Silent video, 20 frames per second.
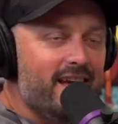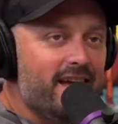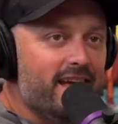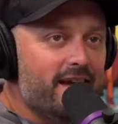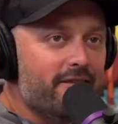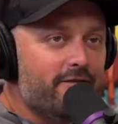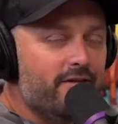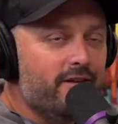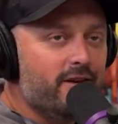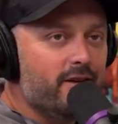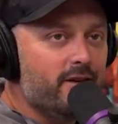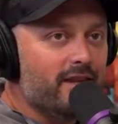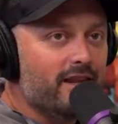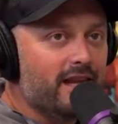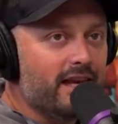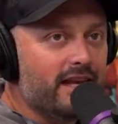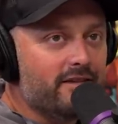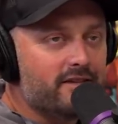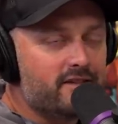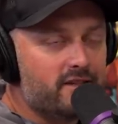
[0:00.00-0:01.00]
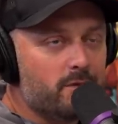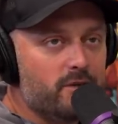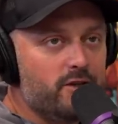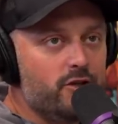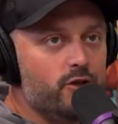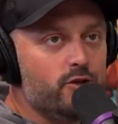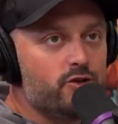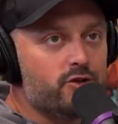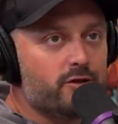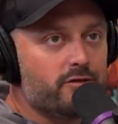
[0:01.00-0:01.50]
If someone
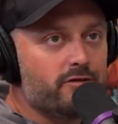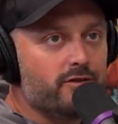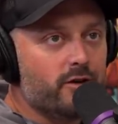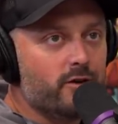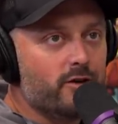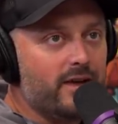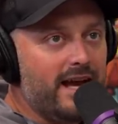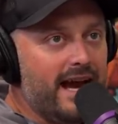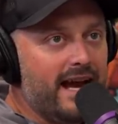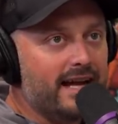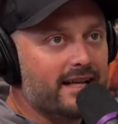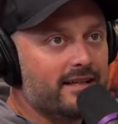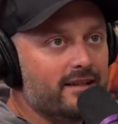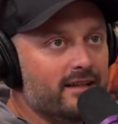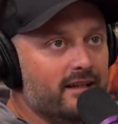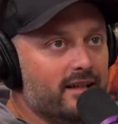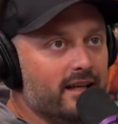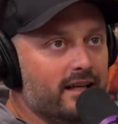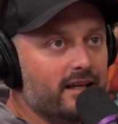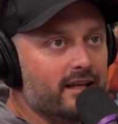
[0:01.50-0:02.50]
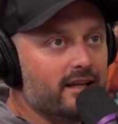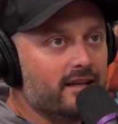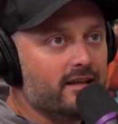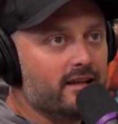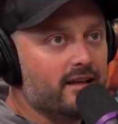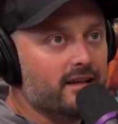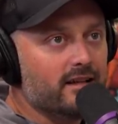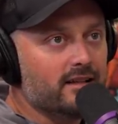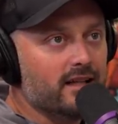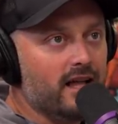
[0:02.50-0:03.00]
used their phone like
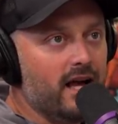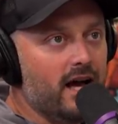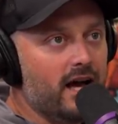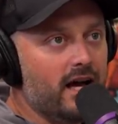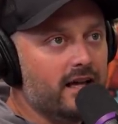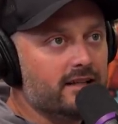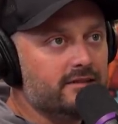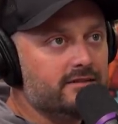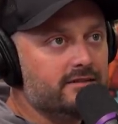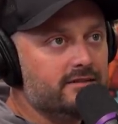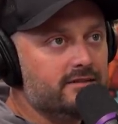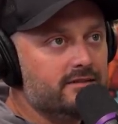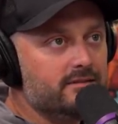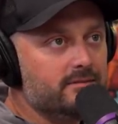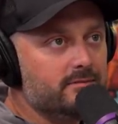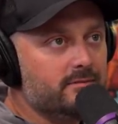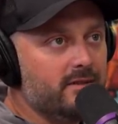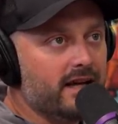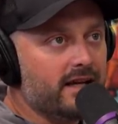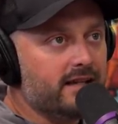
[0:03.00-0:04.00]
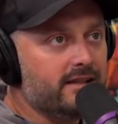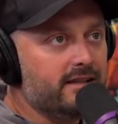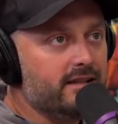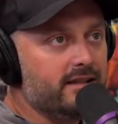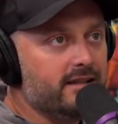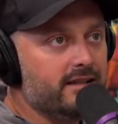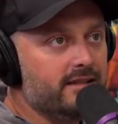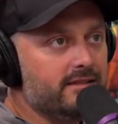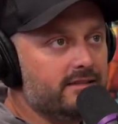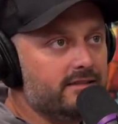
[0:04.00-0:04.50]
a lot back
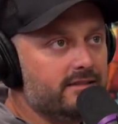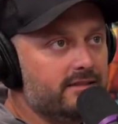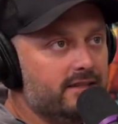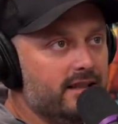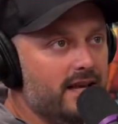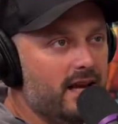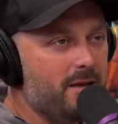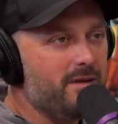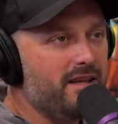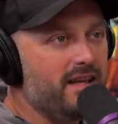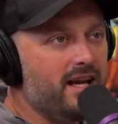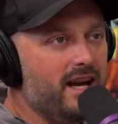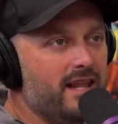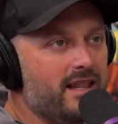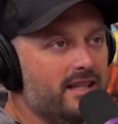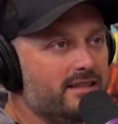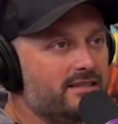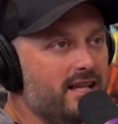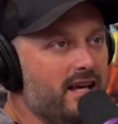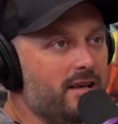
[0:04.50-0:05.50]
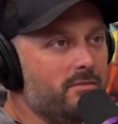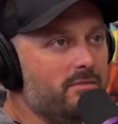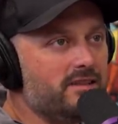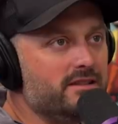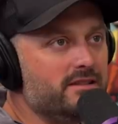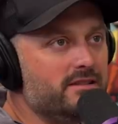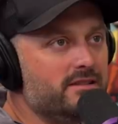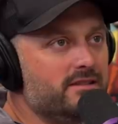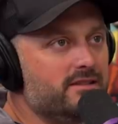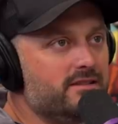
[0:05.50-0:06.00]
then, I mean, God, that's got to
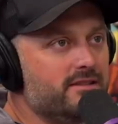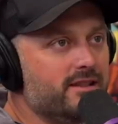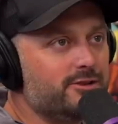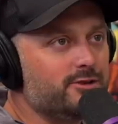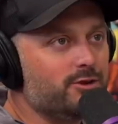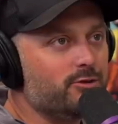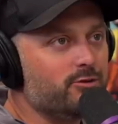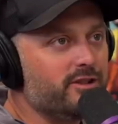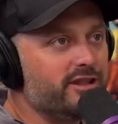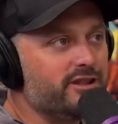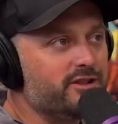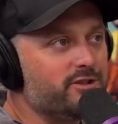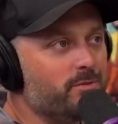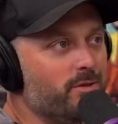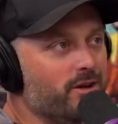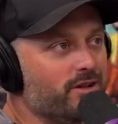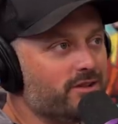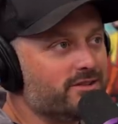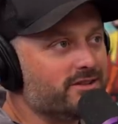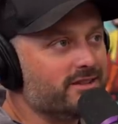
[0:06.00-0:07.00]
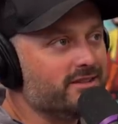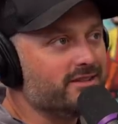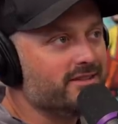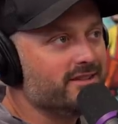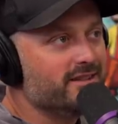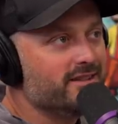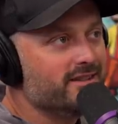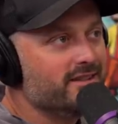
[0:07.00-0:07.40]
be such a rich person.